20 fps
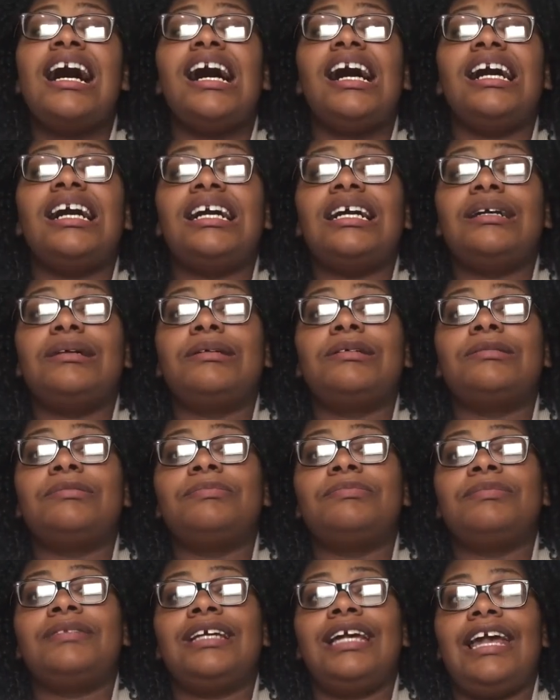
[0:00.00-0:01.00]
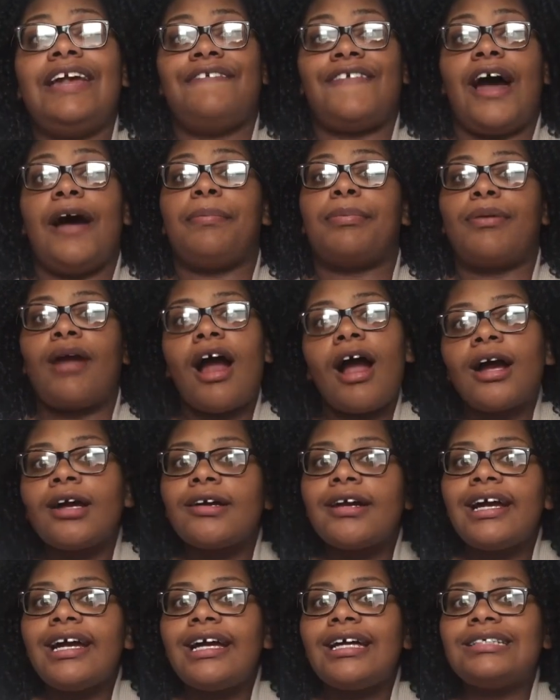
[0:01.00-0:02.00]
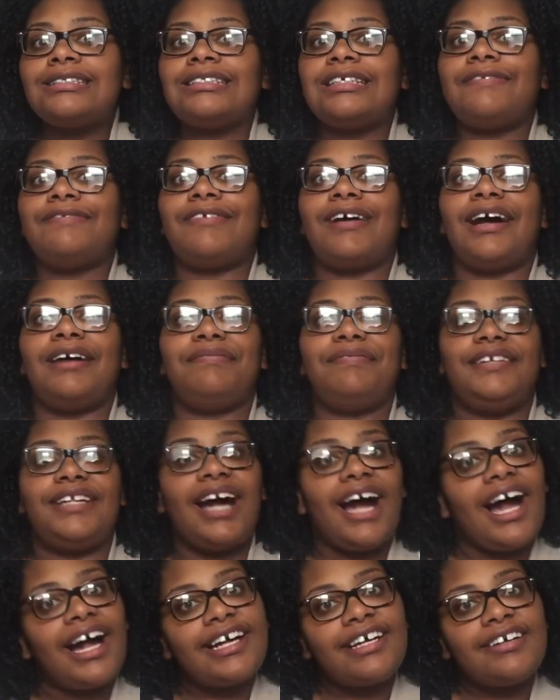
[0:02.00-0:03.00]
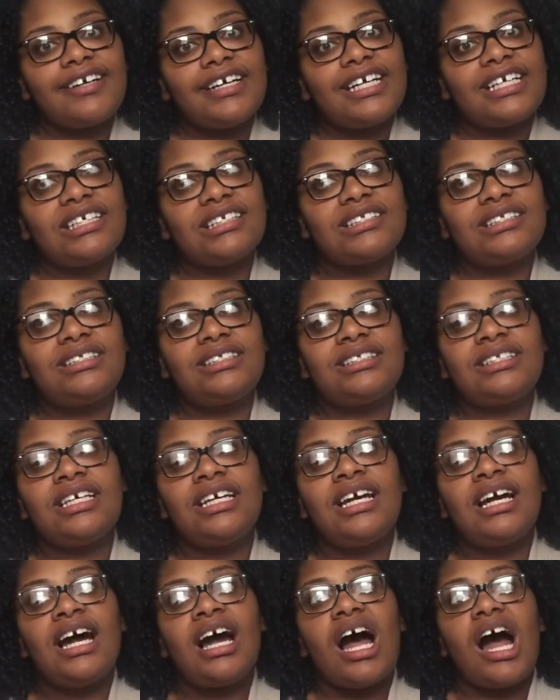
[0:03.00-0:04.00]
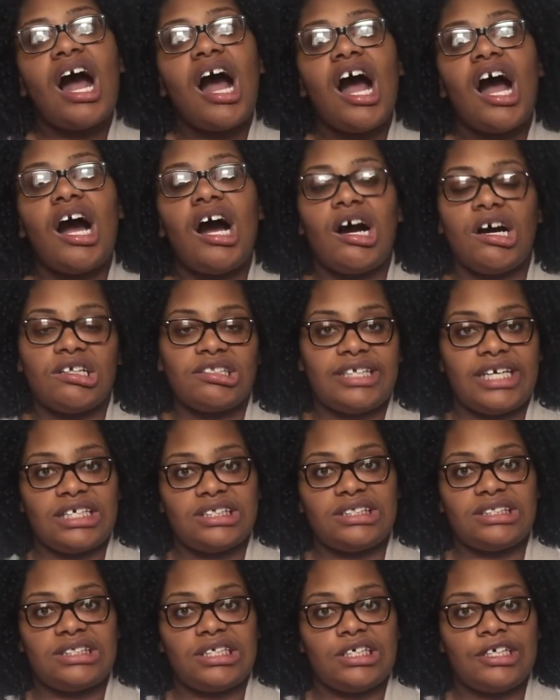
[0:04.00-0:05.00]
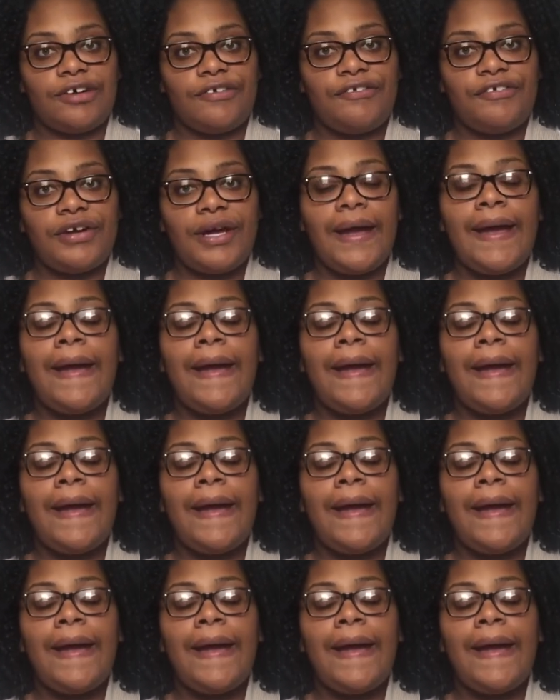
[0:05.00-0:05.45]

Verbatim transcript: um, if I progressed, if I've digressed, all that stuff.